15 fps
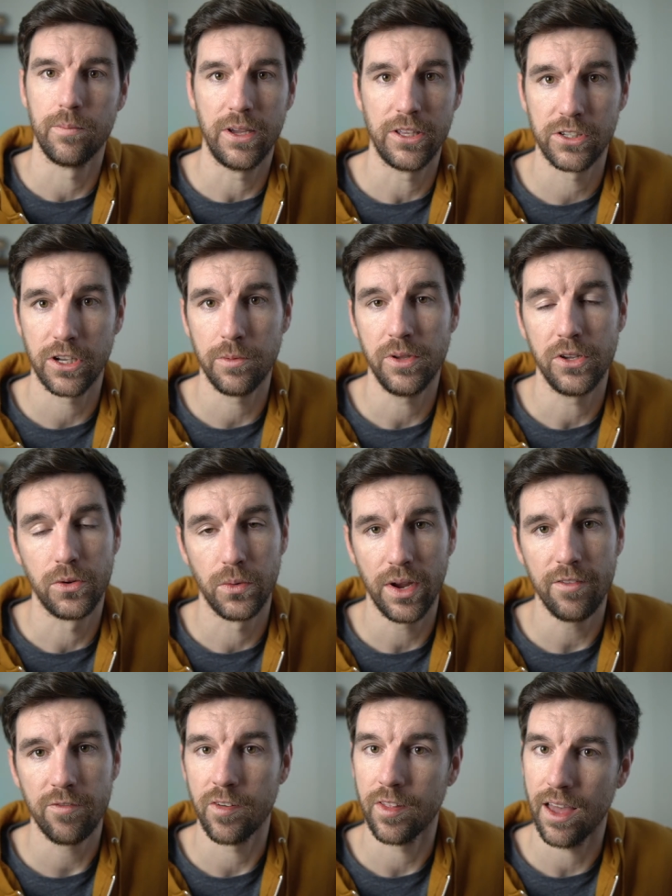it's gonna be
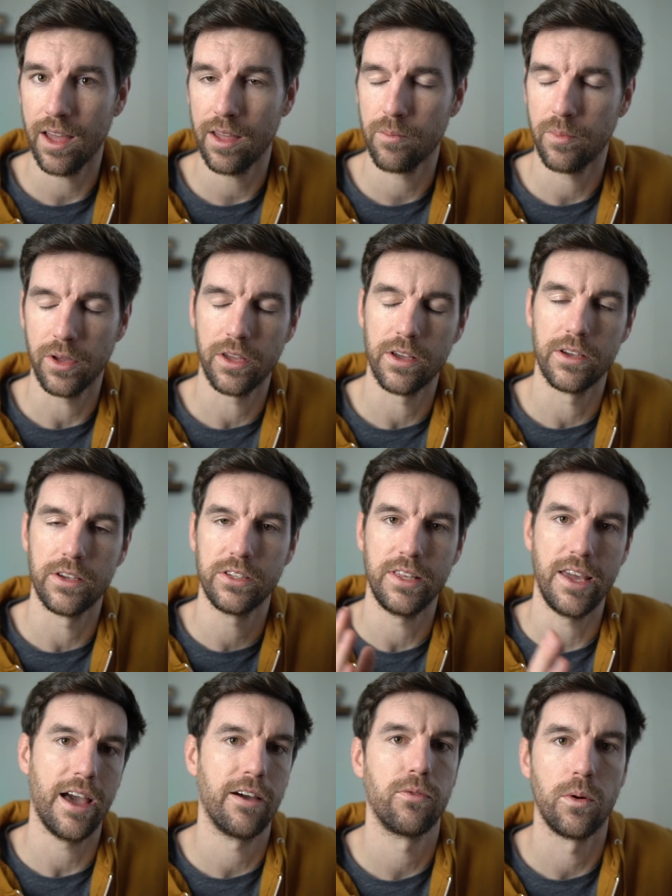great for that because
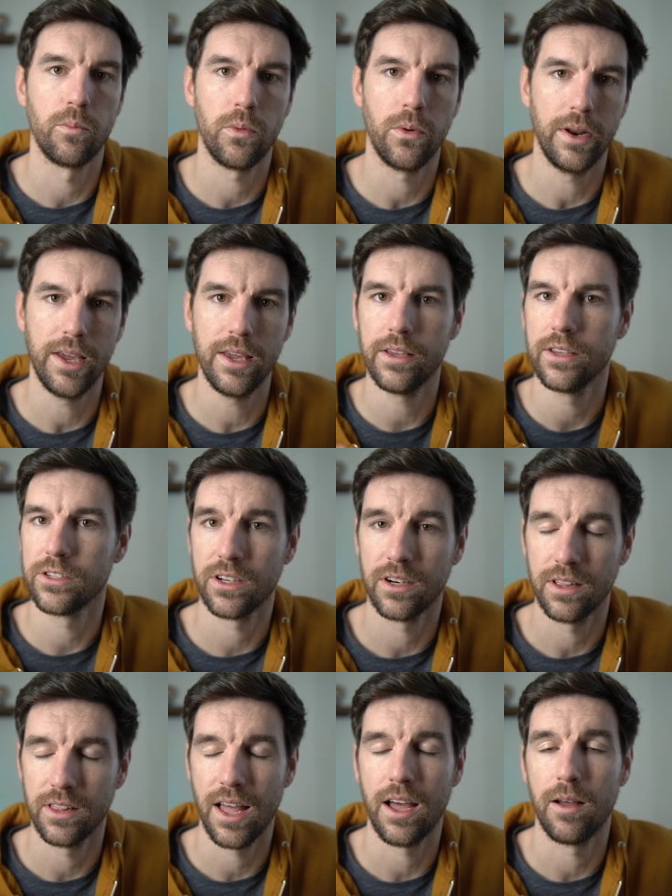the f/1.8 is
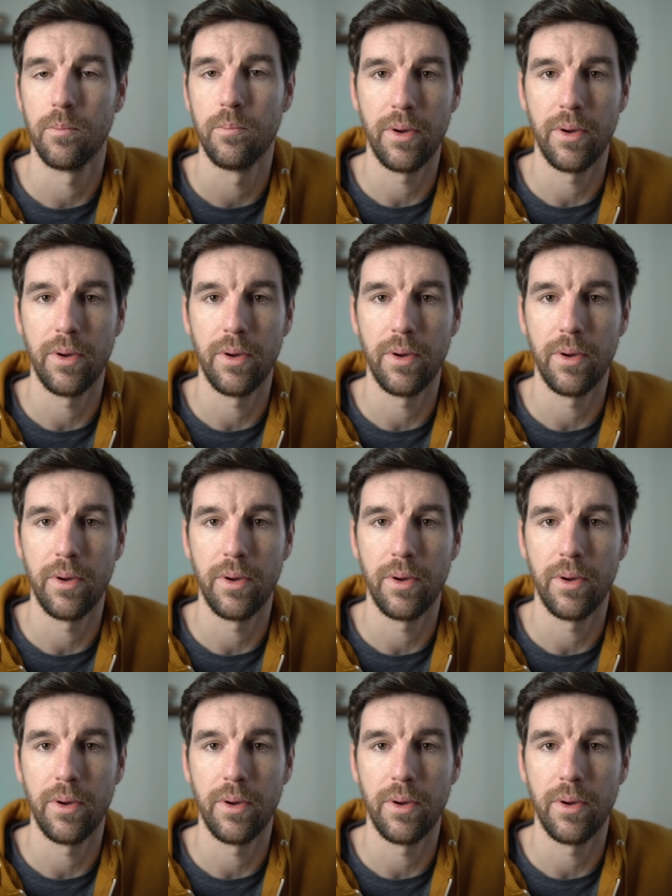gonna allow